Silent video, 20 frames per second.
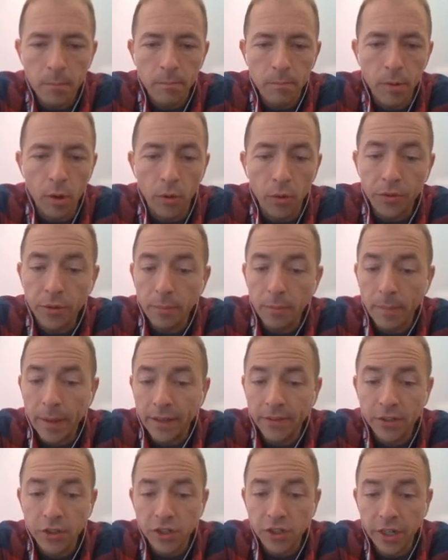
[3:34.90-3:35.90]
both
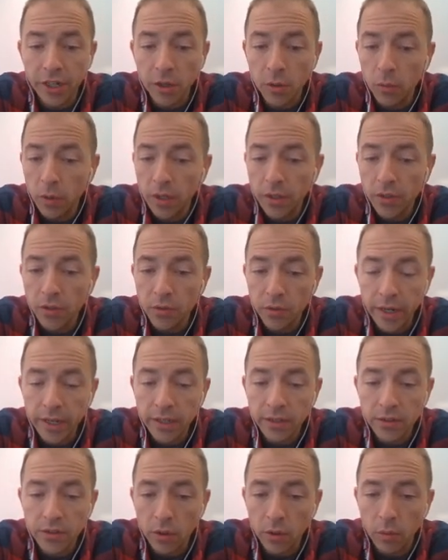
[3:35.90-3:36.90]
pathogenic ones,
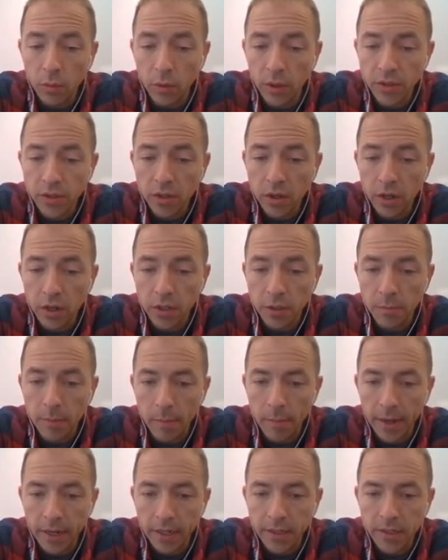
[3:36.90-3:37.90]
right? So ones caused
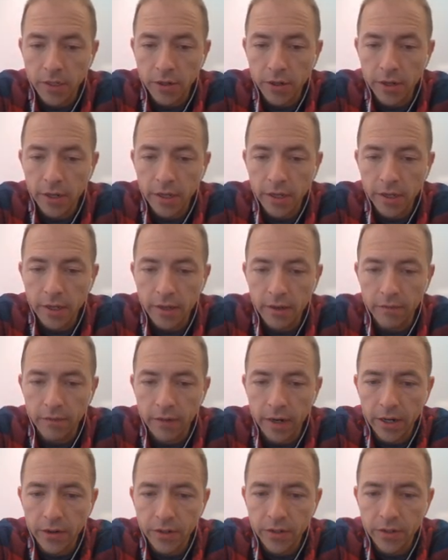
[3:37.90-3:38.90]
by bacteria and
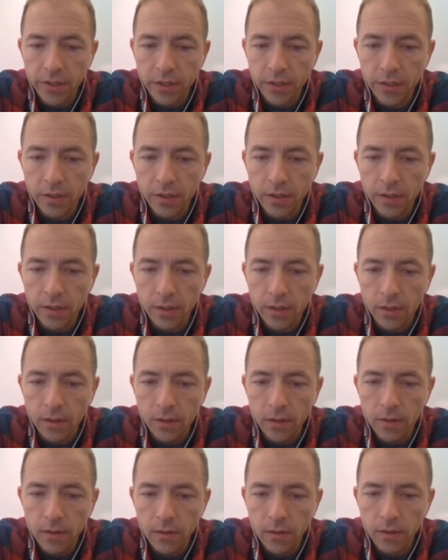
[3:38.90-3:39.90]
viruses,
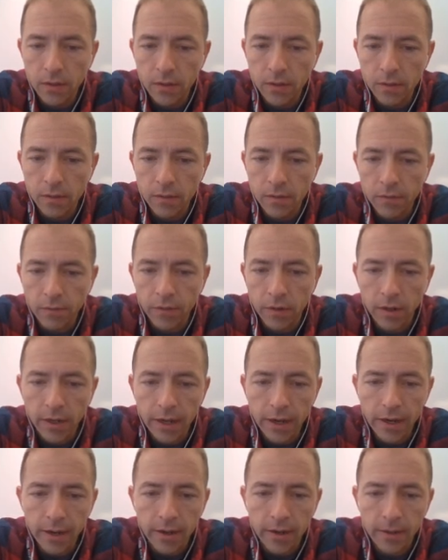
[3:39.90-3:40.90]

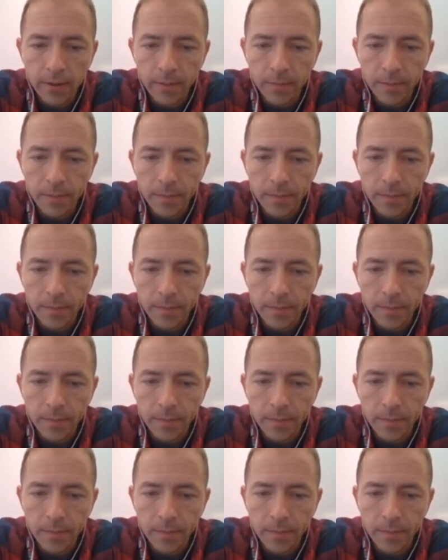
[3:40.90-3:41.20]
fungi,